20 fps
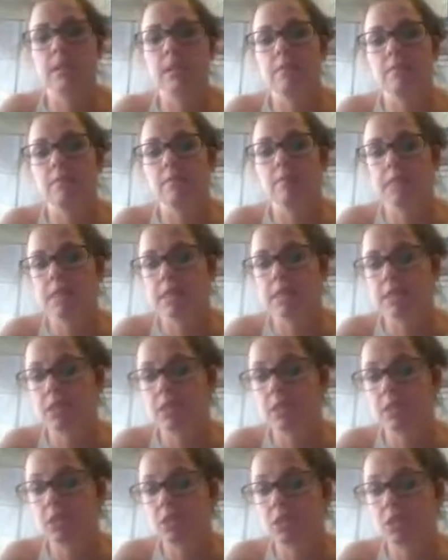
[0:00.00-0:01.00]
and for a
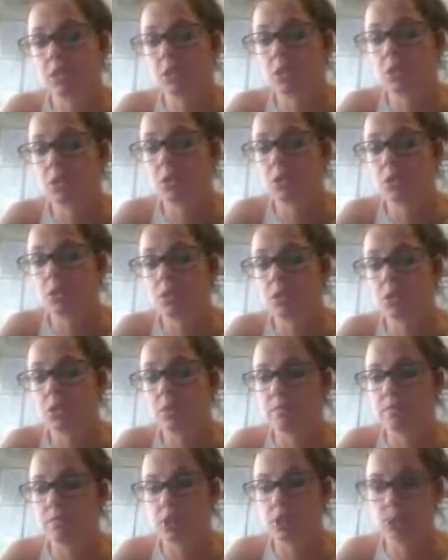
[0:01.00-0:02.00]
C, it's just a use
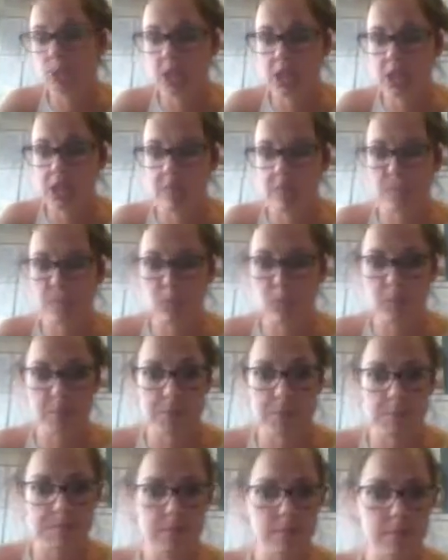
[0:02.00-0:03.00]
of to achieve
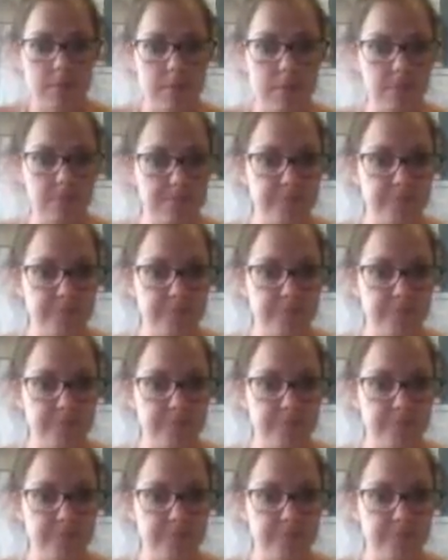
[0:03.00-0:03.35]
purposes.